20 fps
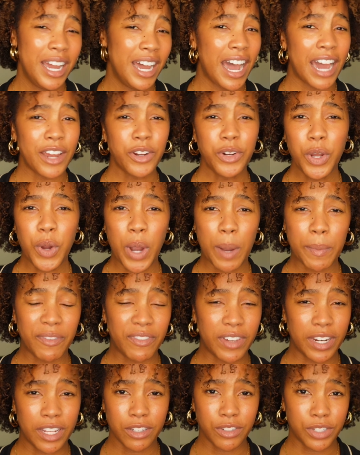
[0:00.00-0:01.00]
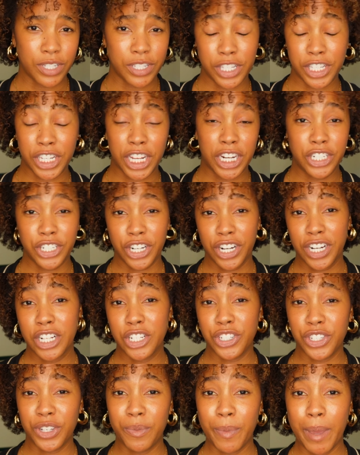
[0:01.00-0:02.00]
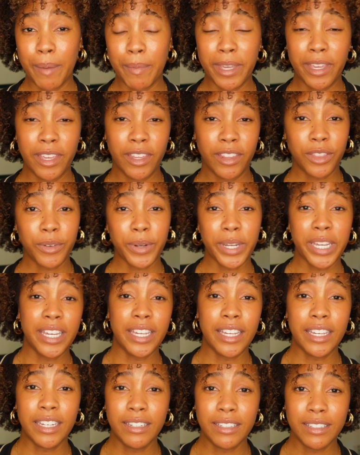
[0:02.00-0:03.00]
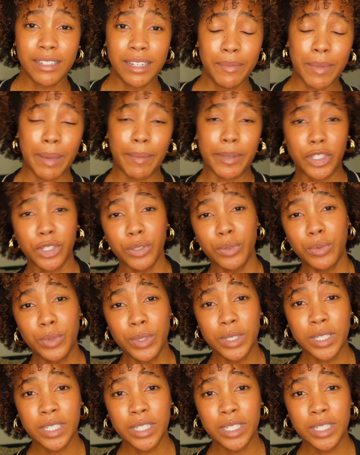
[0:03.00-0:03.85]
I don't know how many videos it's gonna turn into. Maybe 3, maybe 2.